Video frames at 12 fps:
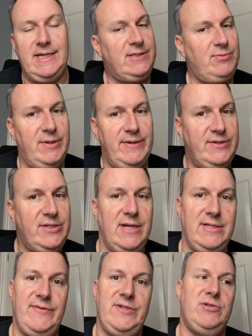where in
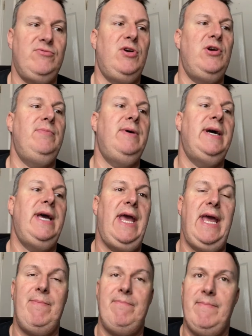terms of its aroma,
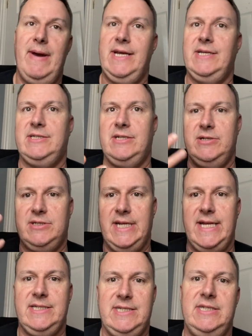it makes the
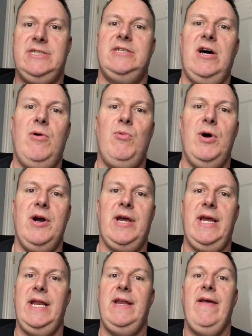senses start
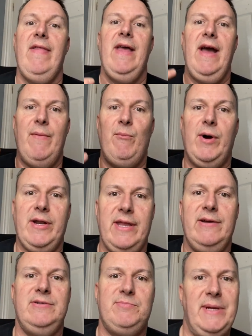working, and one of
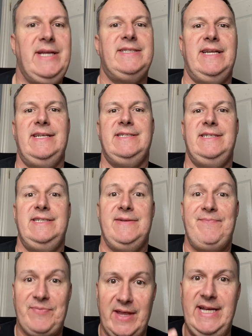those big senses
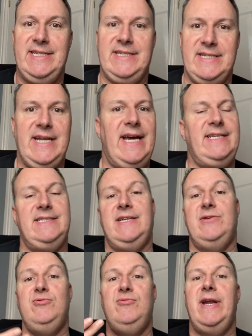is the taste,
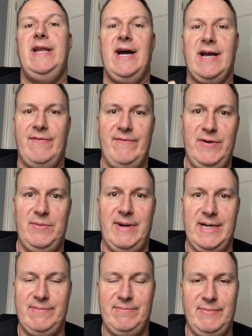and already I can feel
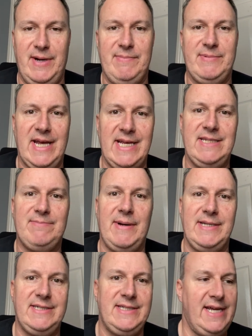my taste
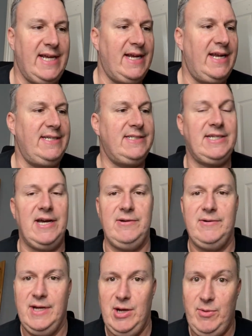buds tingling. So
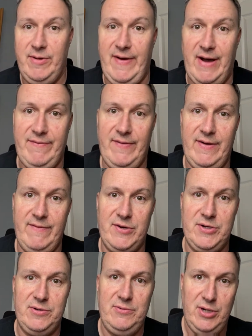without further
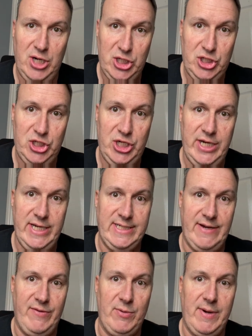ado, cheers
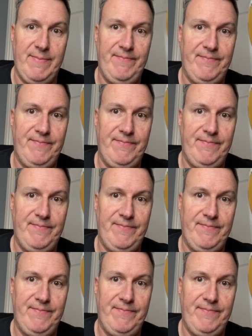everyone.